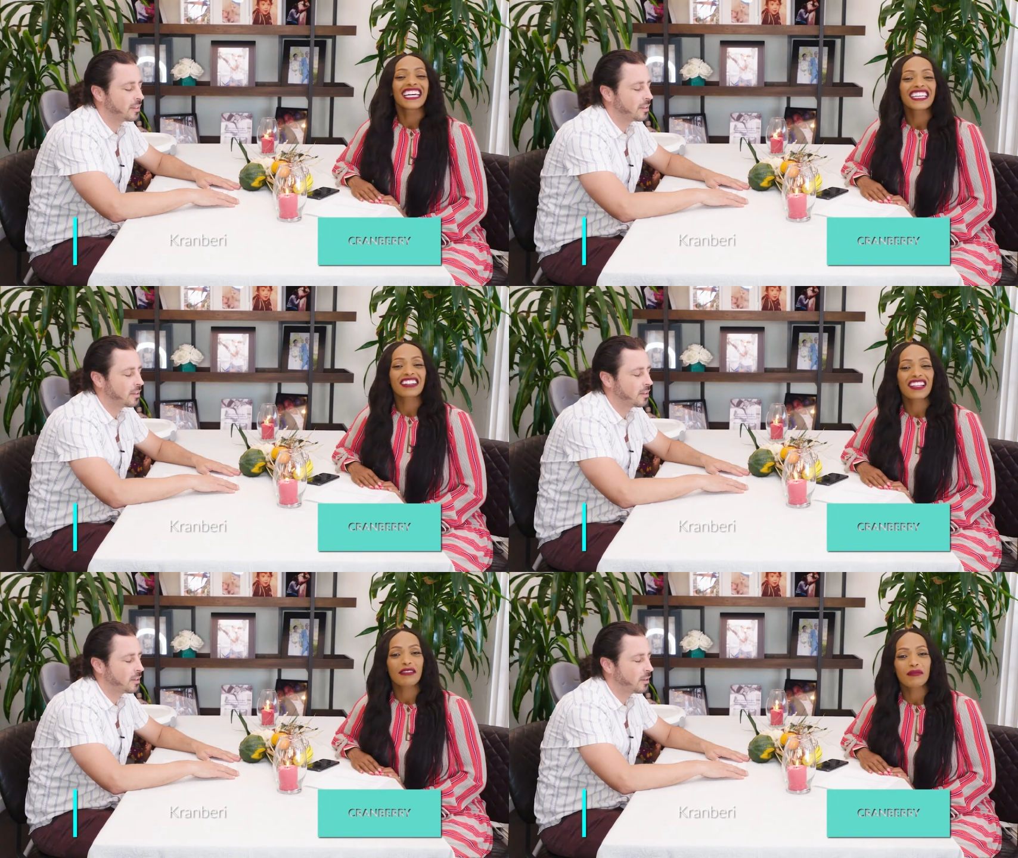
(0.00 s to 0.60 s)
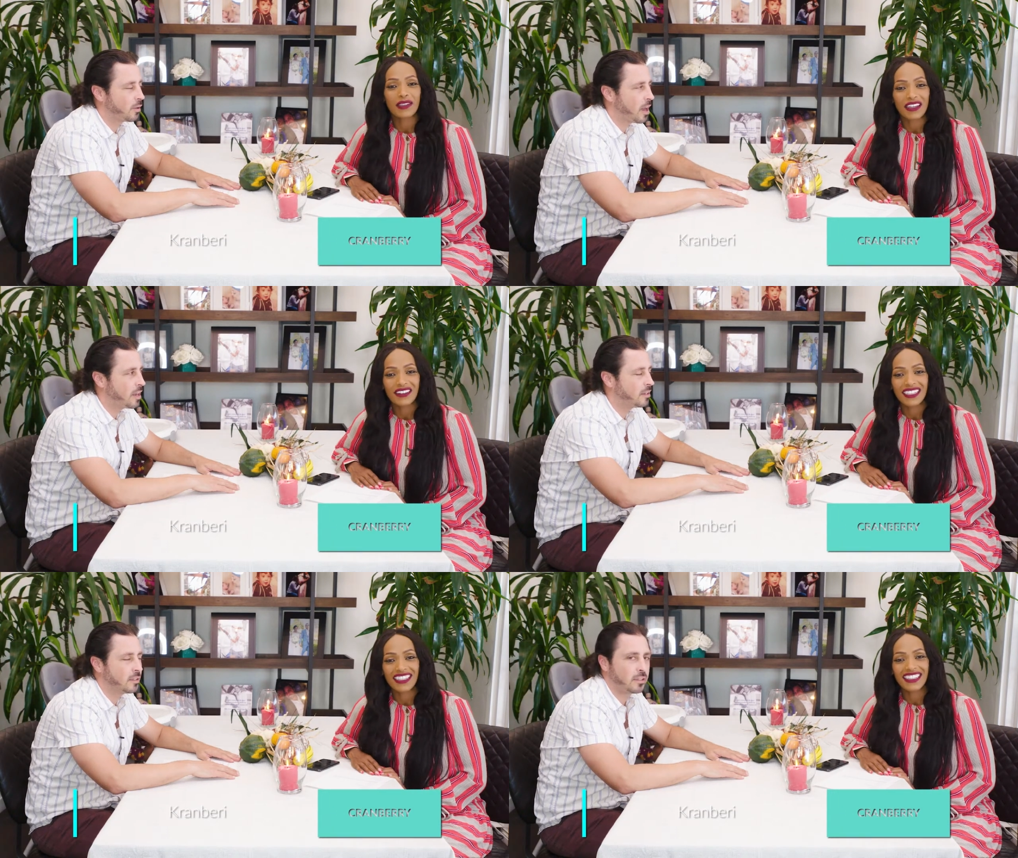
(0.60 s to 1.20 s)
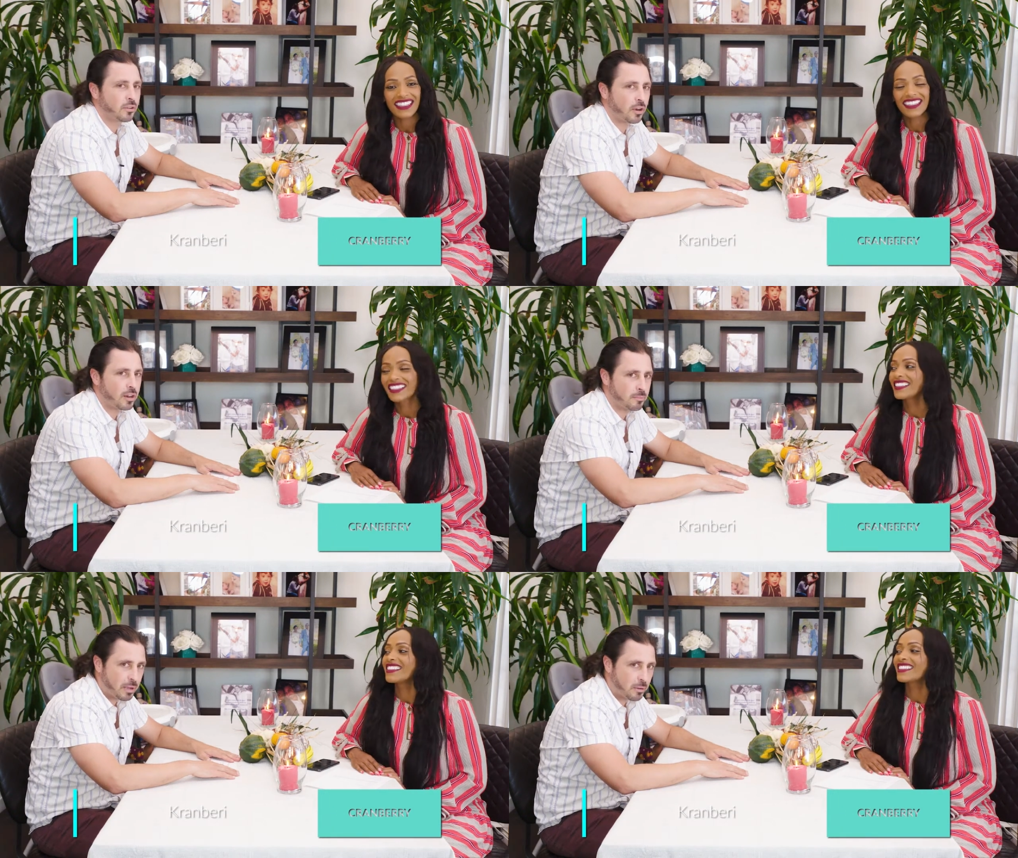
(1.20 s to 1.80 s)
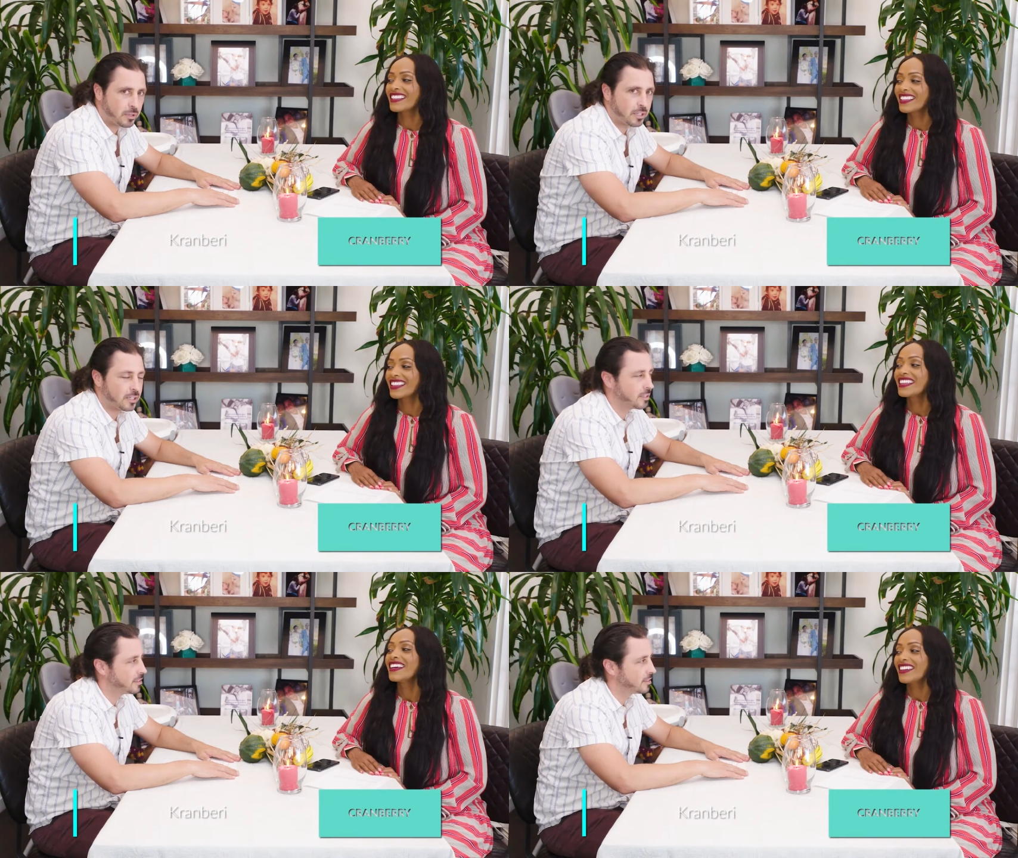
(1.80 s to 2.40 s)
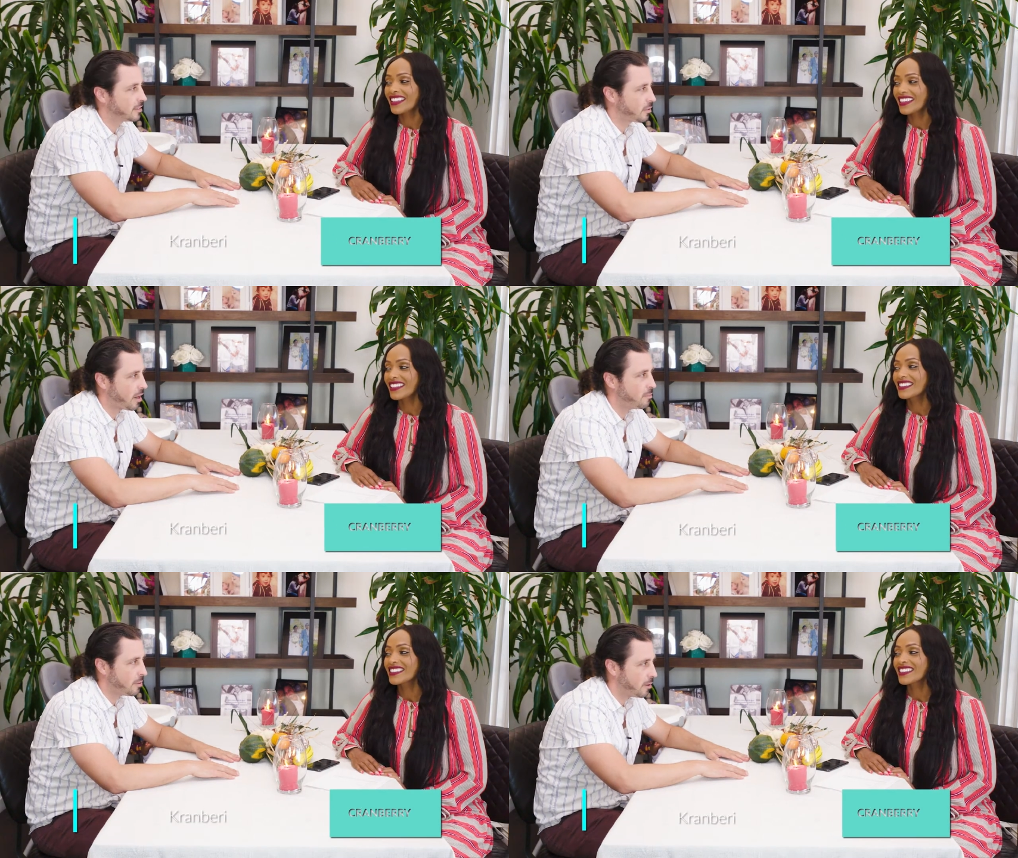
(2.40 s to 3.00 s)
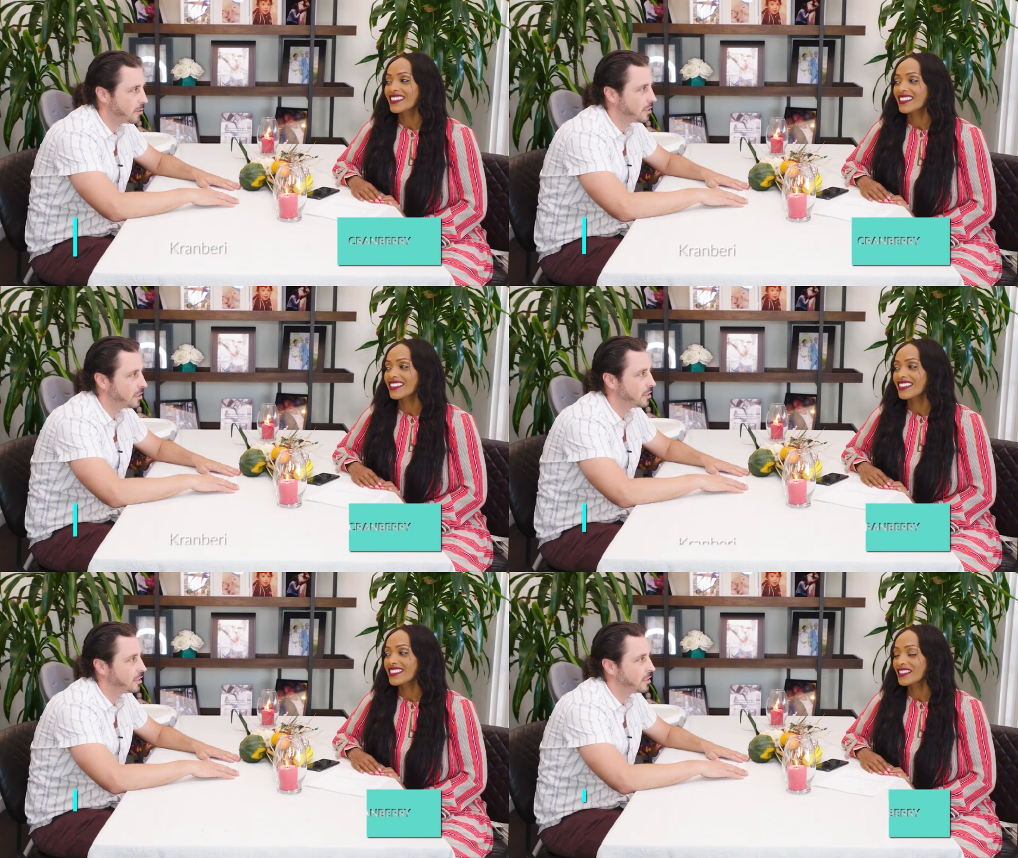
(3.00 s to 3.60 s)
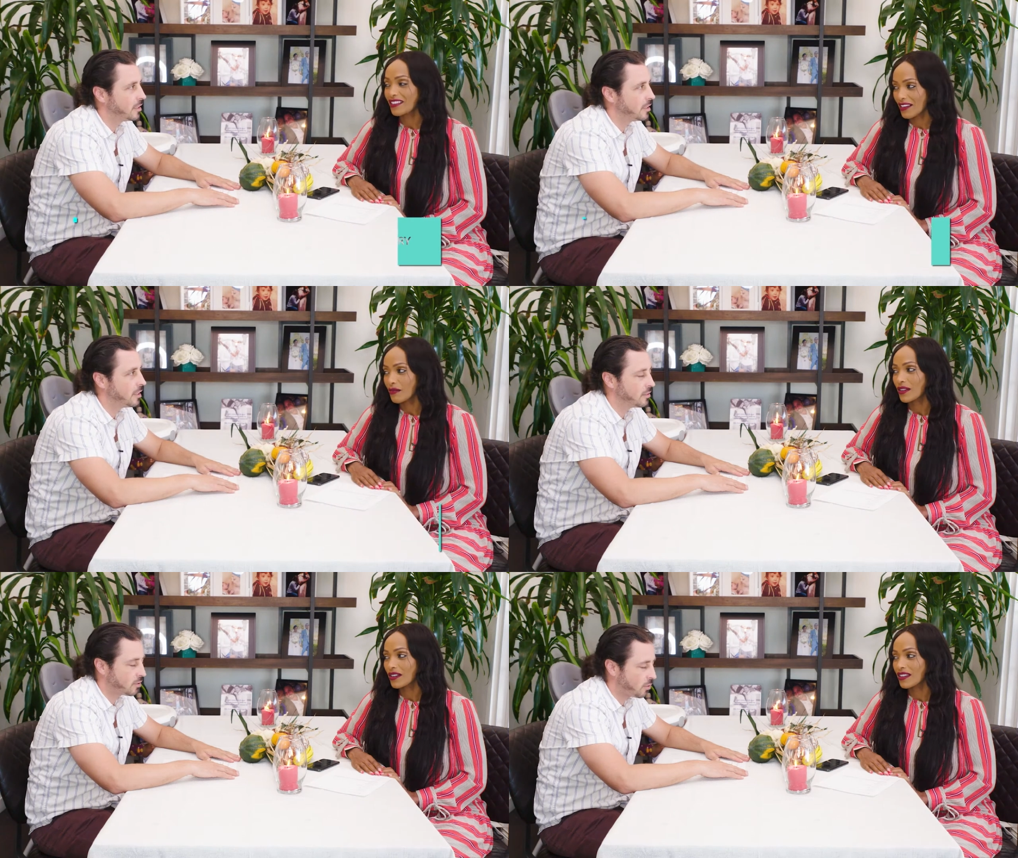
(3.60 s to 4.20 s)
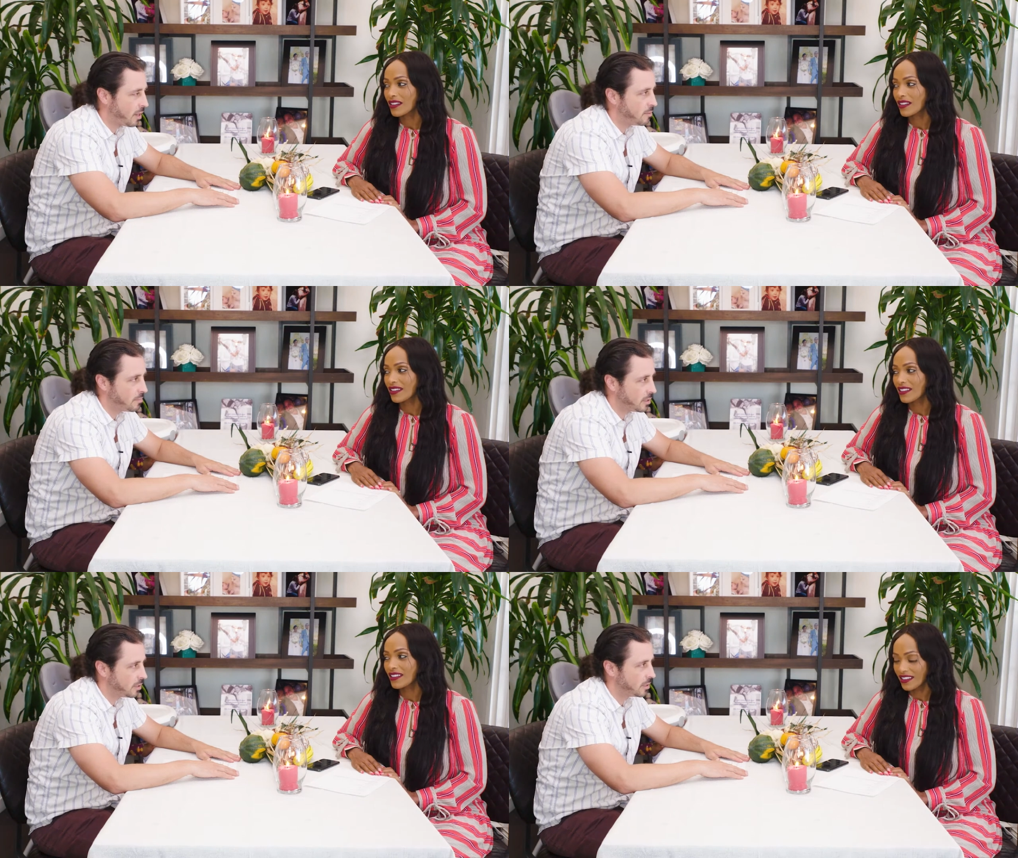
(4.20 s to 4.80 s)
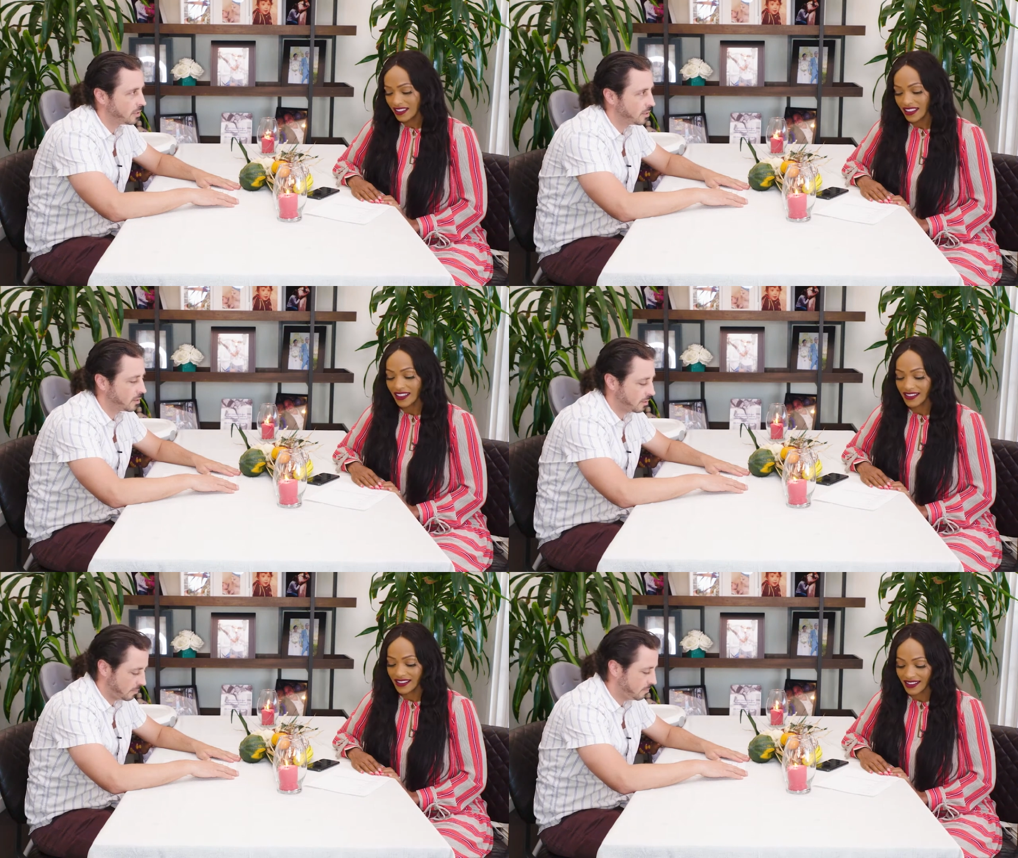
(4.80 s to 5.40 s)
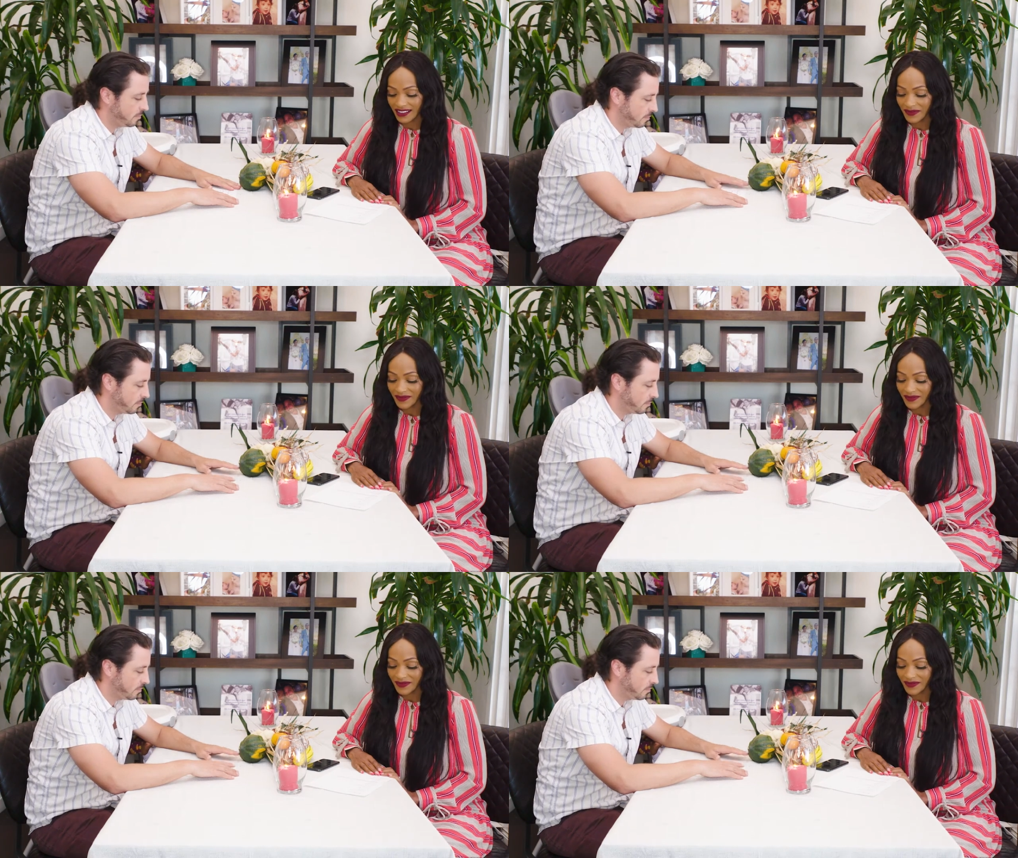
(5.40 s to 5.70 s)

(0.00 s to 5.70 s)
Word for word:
Speaker 1: cranberry.
Speaker 2: Cran cranberry. Is, cranberry. Is cranberry. Is cranberry. Yes. Mm -hmm.